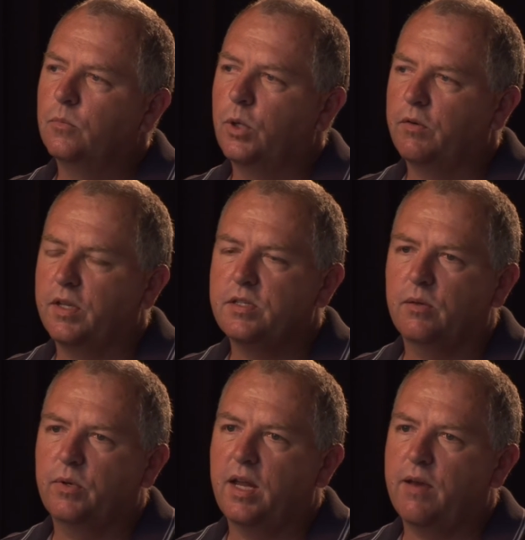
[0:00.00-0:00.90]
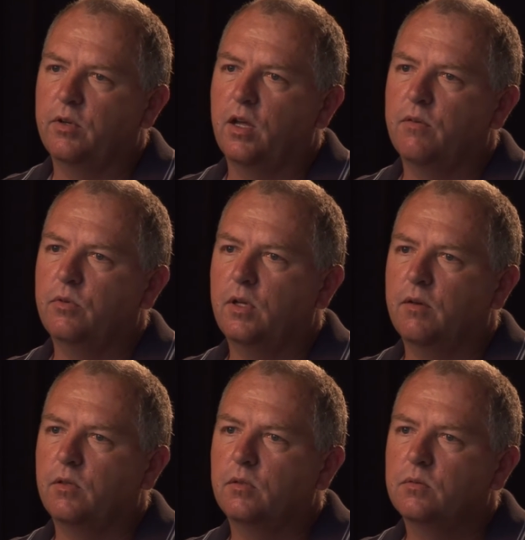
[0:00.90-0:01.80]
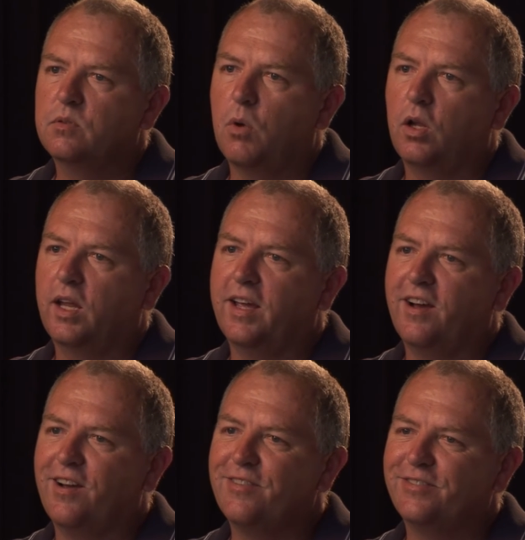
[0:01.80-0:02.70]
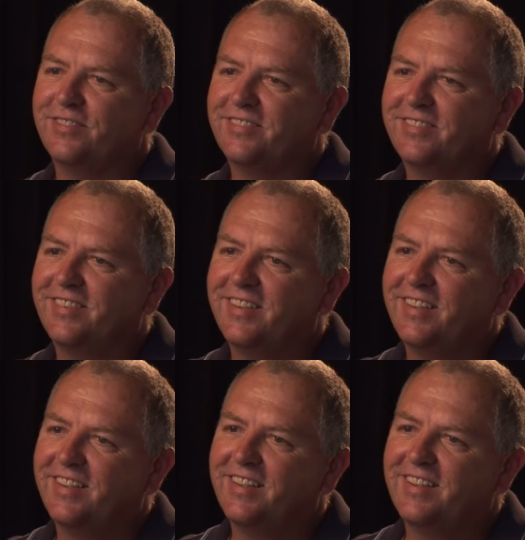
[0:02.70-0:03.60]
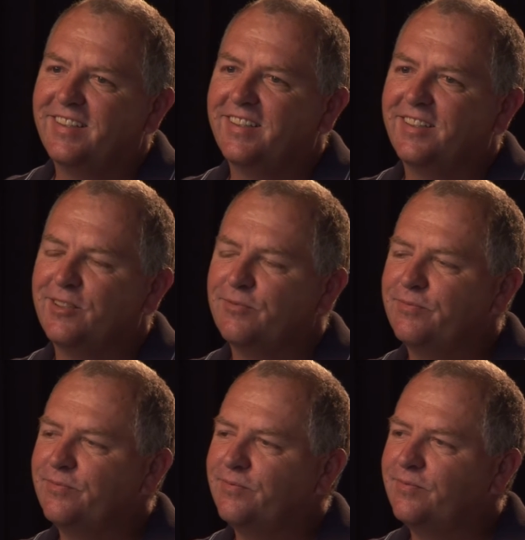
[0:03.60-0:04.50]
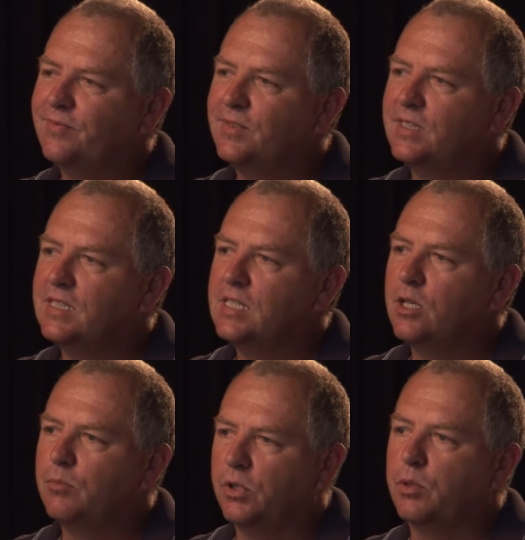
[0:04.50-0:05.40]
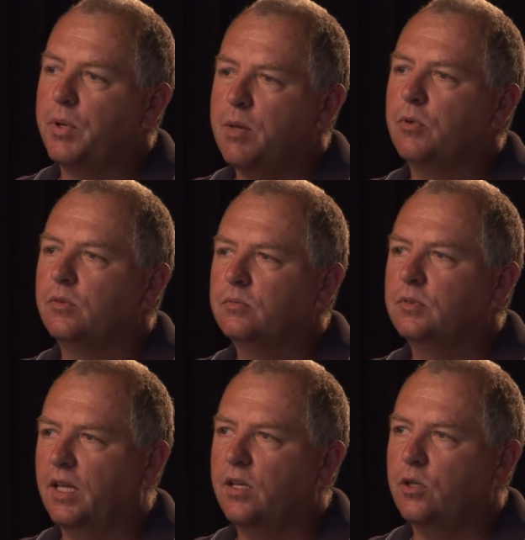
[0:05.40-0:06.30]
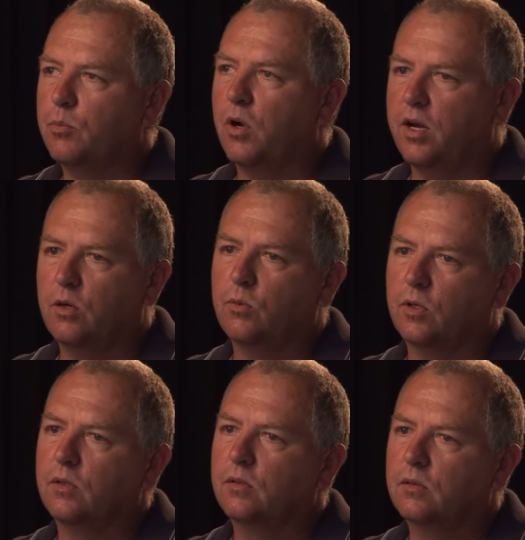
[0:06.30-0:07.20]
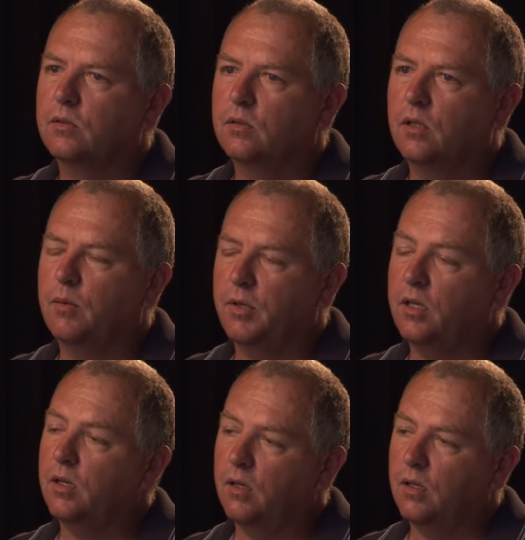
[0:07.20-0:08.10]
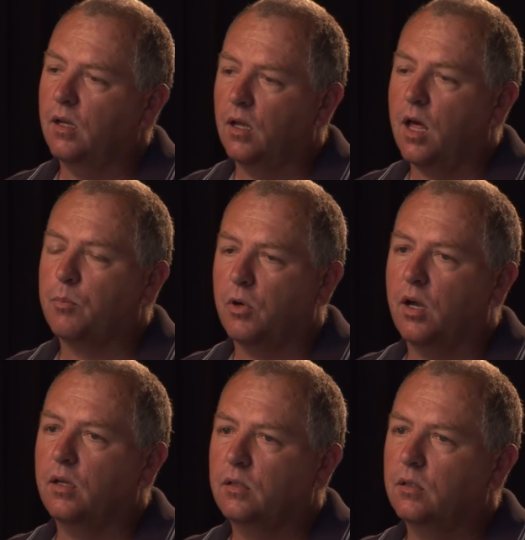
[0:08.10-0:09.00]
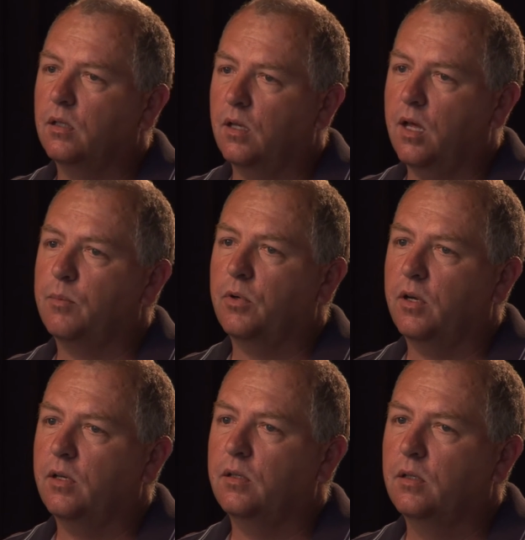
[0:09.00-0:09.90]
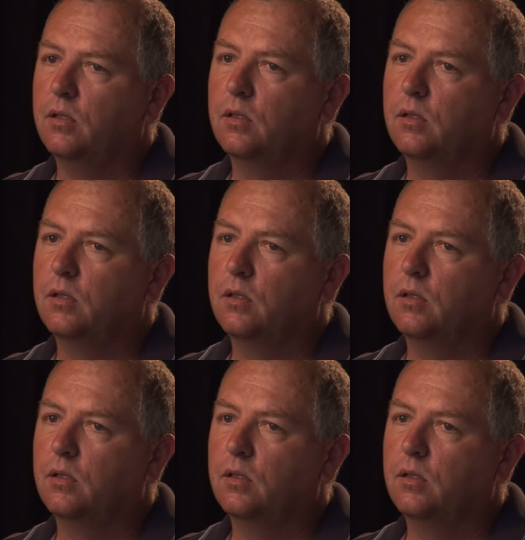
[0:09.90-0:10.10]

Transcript: whenever they said we'd have enough, we'd have a small layoff. And, but the people, yeah, they took pride in their work. I mean, a lot of pride. A lot of pride.